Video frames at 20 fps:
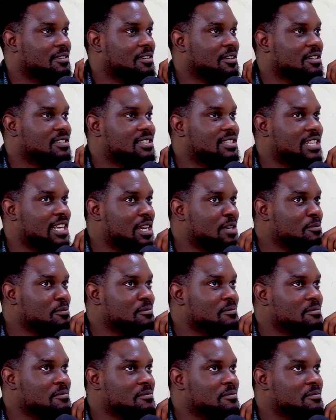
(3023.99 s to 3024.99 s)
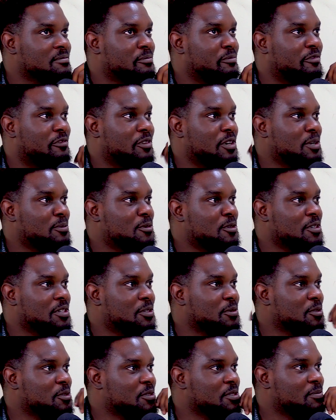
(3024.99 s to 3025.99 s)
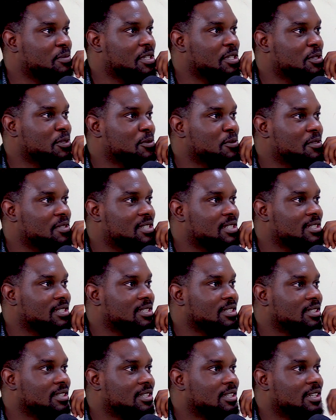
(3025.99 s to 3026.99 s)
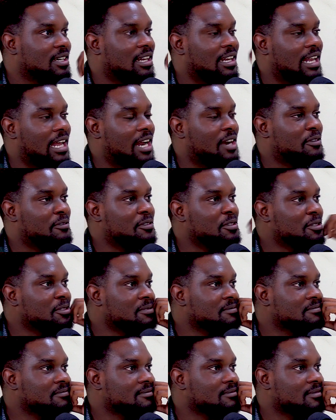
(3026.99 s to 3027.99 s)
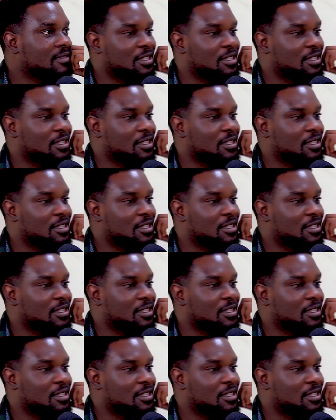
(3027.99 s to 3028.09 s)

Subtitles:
the same framework which was being used, Laravel.